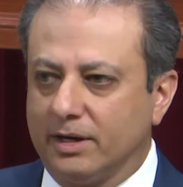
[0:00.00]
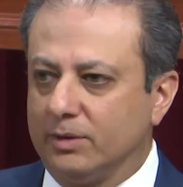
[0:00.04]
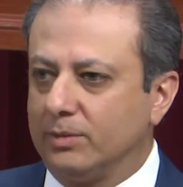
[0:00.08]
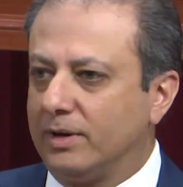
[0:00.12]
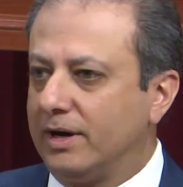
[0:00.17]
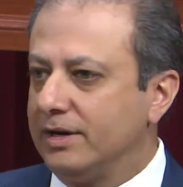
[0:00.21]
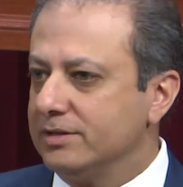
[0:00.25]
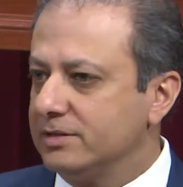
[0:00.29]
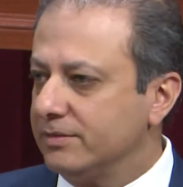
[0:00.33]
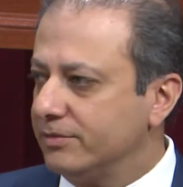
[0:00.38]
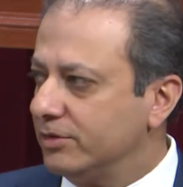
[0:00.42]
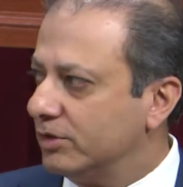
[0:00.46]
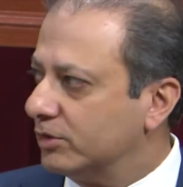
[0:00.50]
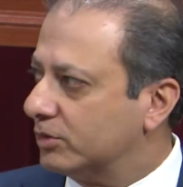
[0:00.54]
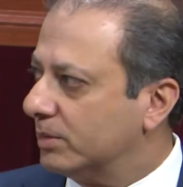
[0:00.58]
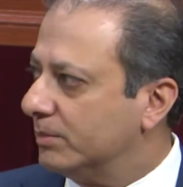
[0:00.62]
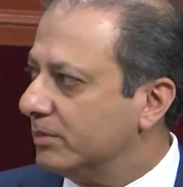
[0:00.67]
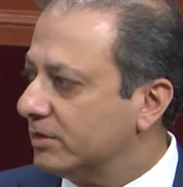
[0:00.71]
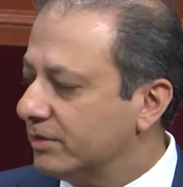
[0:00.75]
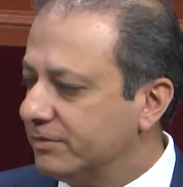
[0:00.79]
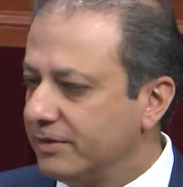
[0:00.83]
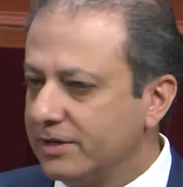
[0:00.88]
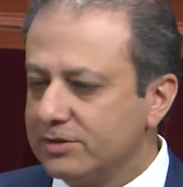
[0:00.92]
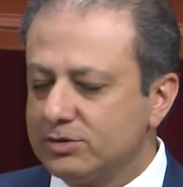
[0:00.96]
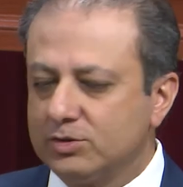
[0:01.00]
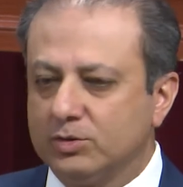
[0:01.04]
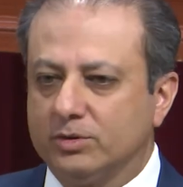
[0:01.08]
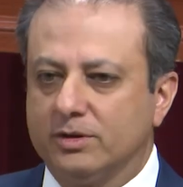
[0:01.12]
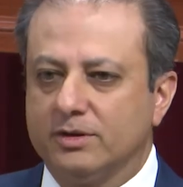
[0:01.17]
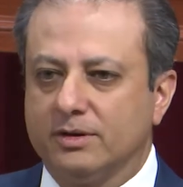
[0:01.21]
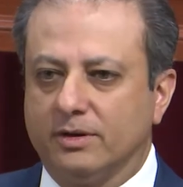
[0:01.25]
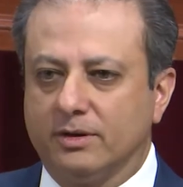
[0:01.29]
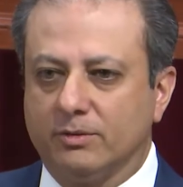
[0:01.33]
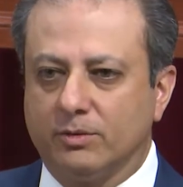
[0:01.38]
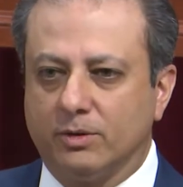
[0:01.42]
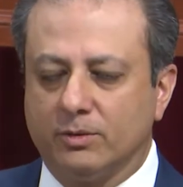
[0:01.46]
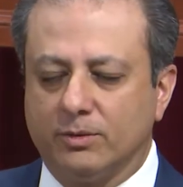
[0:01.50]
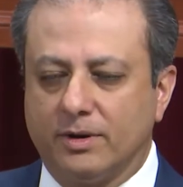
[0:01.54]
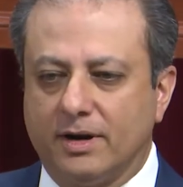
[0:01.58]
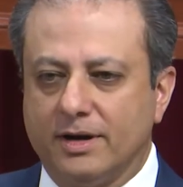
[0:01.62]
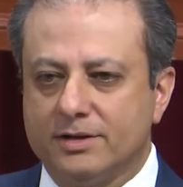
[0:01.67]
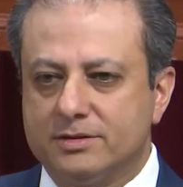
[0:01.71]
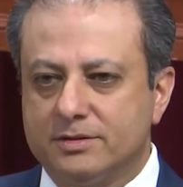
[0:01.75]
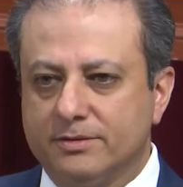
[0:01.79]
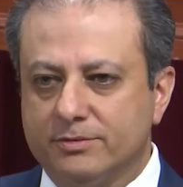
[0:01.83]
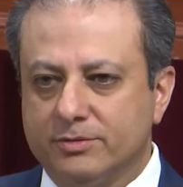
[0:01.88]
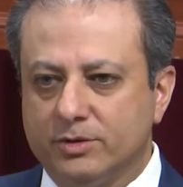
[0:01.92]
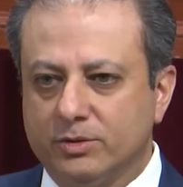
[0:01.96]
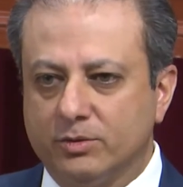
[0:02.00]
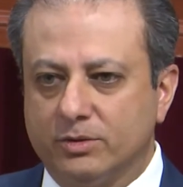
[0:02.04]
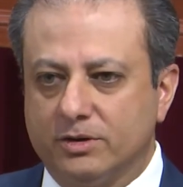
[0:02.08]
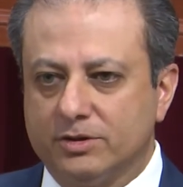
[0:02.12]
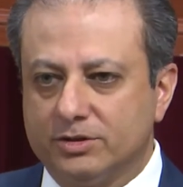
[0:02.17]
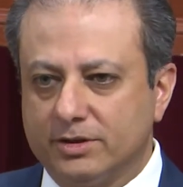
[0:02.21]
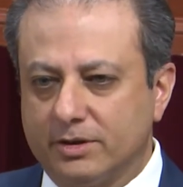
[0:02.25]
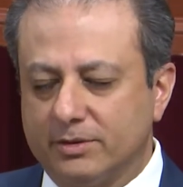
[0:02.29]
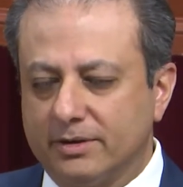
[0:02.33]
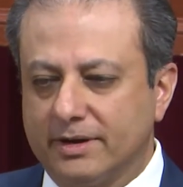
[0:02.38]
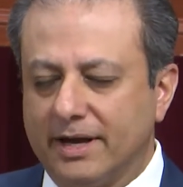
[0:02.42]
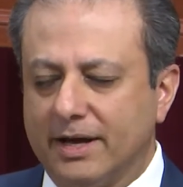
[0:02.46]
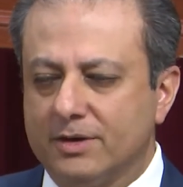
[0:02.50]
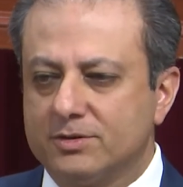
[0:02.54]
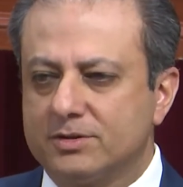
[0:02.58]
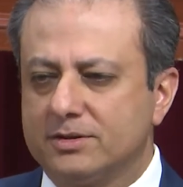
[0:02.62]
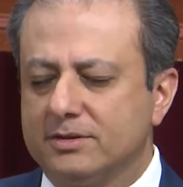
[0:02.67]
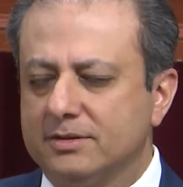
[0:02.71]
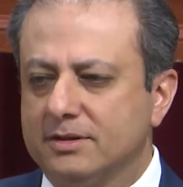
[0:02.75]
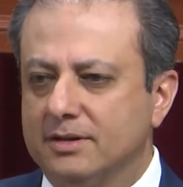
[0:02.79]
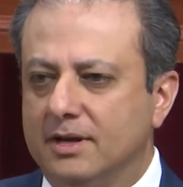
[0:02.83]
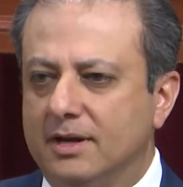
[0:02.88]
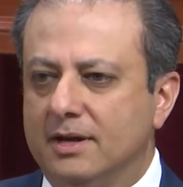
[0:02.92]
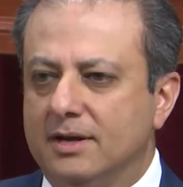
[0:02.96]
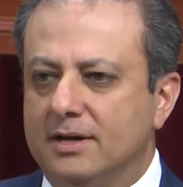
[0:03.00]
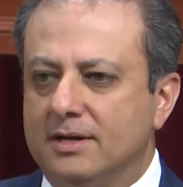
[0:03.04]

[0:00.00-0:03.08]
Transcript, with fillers: They arise if you're a criminal defense lawyer, they arise if you are a general counsel,